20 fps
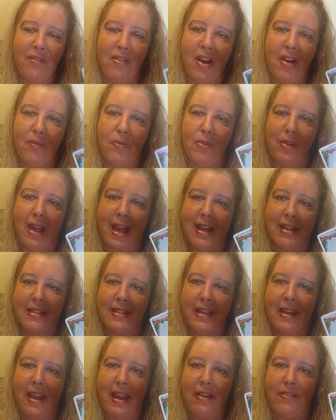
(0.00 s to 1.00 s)
of lies
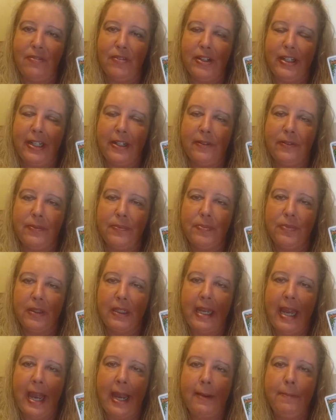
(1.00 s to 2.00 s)
ahead for you.
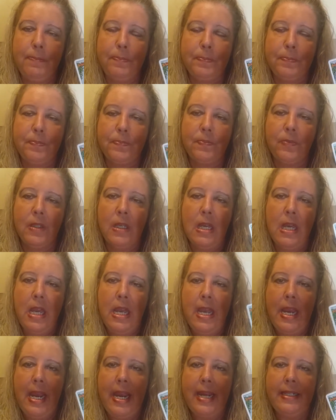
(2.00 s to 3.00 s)
Okay?
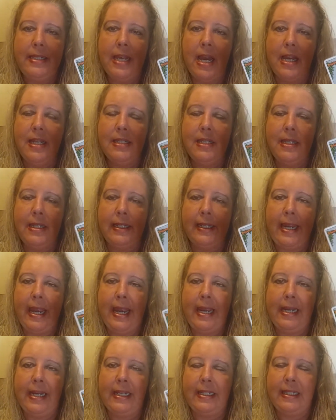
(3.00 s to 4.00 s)
It does
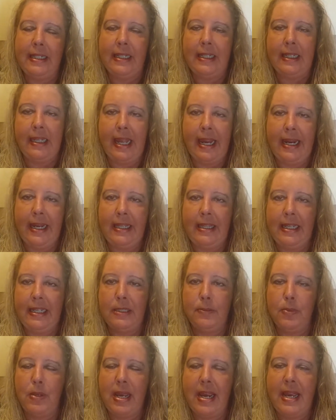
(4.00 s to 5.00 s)
indicate a delay in
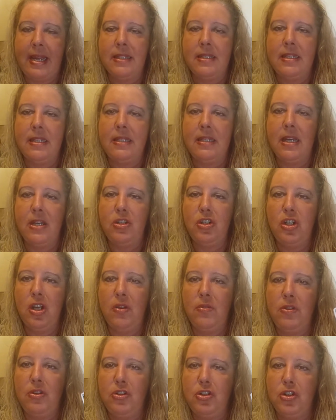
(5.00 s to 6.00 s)
these plans. It does
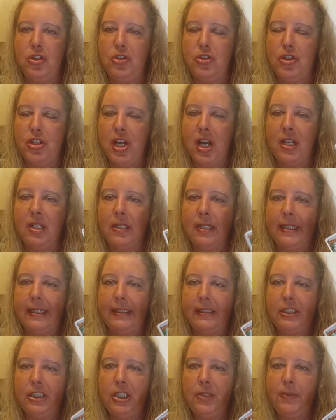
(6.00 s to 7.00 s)
show that you're
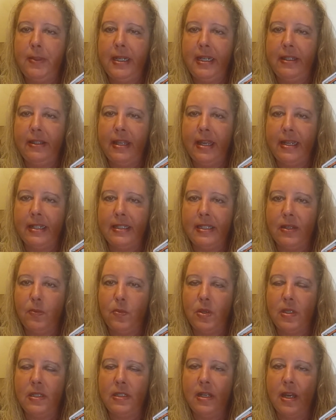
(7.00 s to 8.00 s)
juggling too many things at
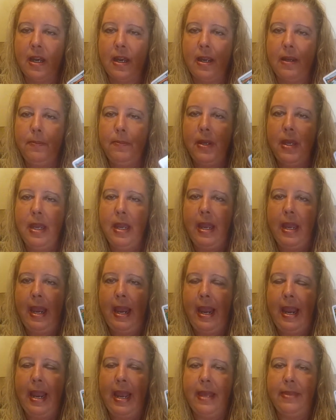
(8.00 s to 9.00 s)
one time.
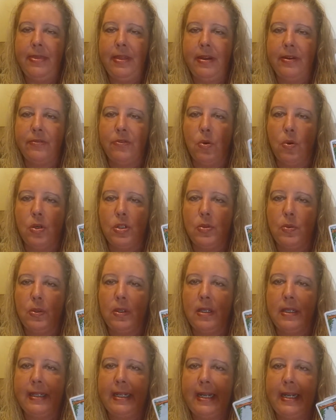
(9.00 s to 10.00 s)
And then, of course, we're
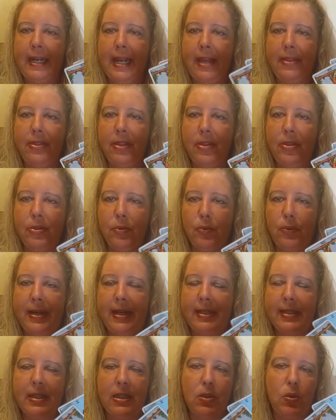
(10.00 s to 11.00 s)
looking at the
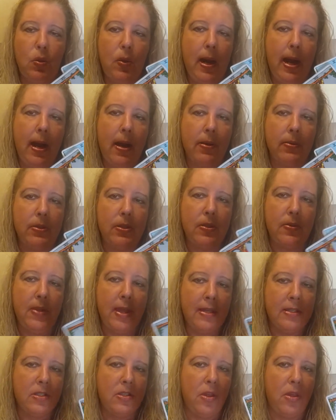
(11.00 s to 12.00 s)
threes a crown, So
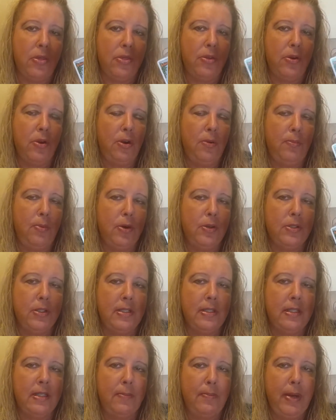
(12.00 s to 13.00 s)
that's the third
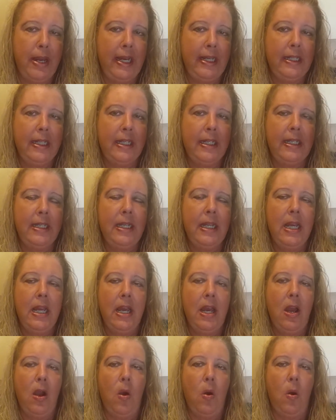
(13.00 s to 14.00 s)
person's opinion
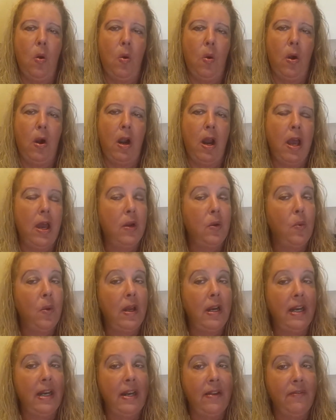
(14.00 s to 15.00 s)
or
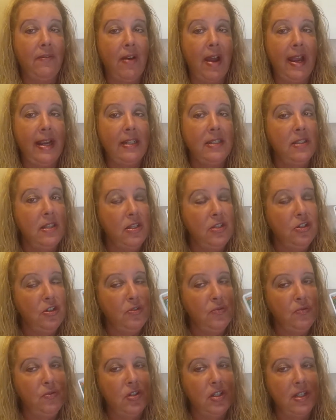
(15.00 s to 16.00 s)
unwanted advice that
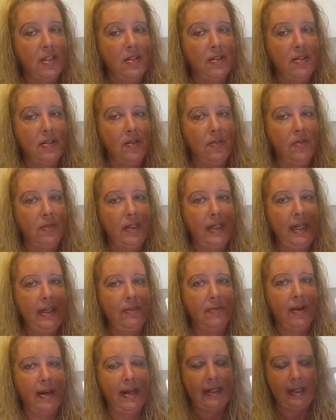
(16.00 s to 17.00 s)
you just don't
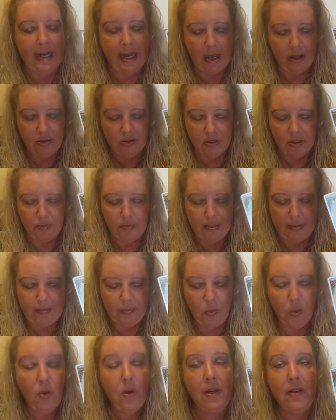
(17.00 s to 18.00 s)
need right now. So be
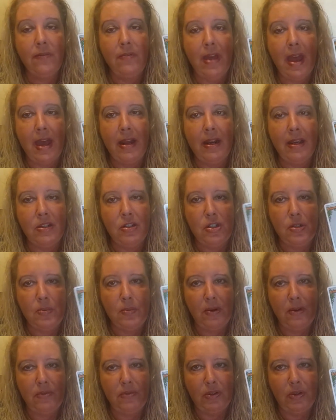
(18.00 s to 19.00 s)
warned of that as you
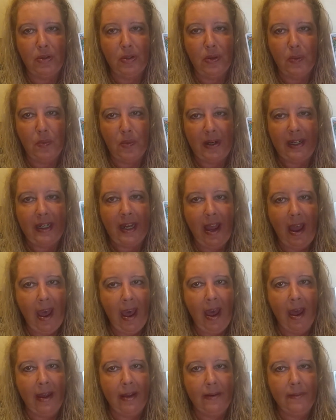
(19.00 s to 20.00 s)
move through your week
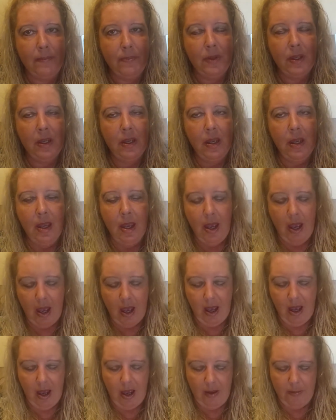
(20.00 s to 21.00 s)
ahead.
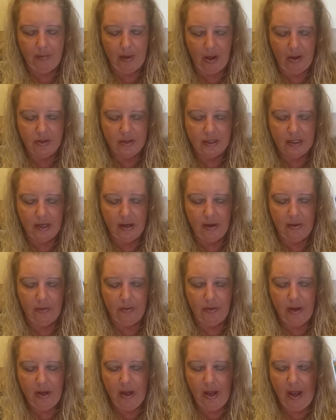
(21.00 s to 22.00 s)
Um,
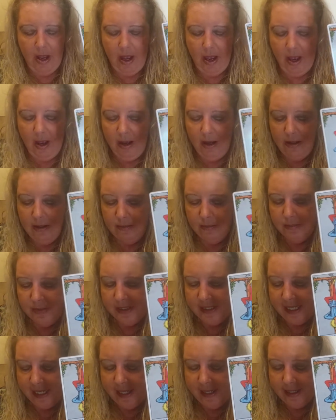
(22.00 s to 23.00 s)
also, um,
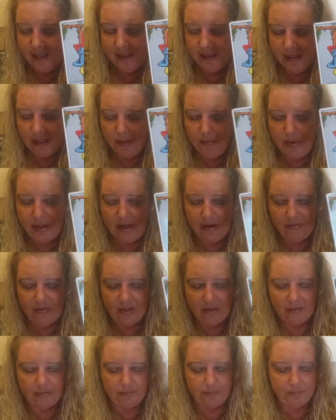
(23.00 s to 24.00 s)
seeing a little bit of
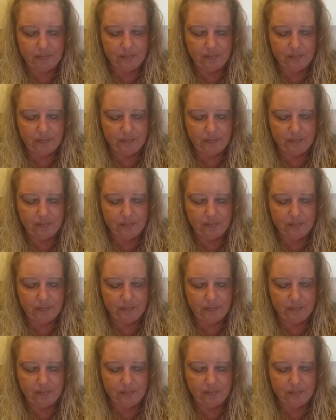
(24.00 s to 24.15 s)
a